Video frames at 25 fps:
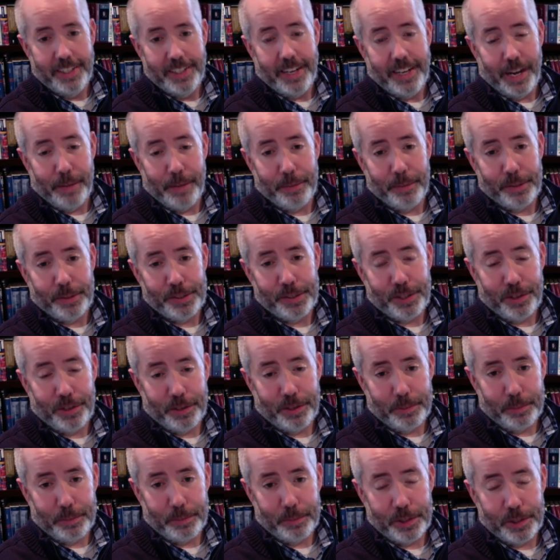
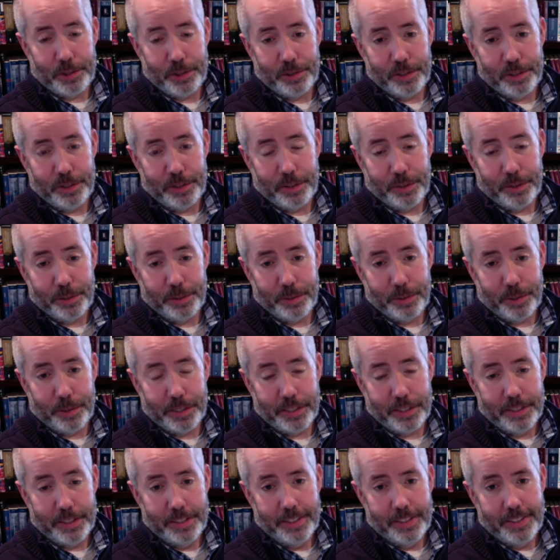apostolic ministry and
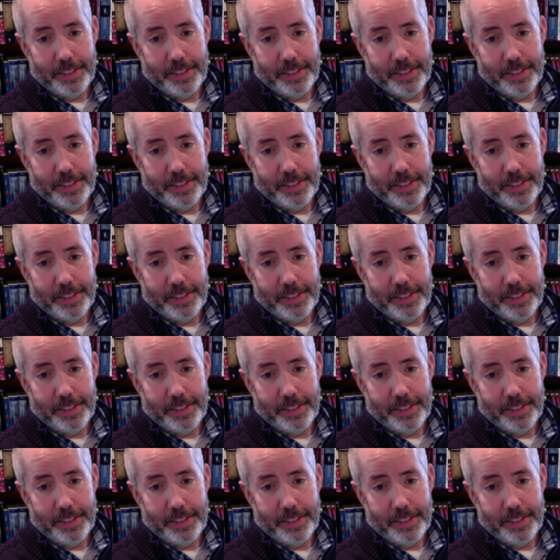authority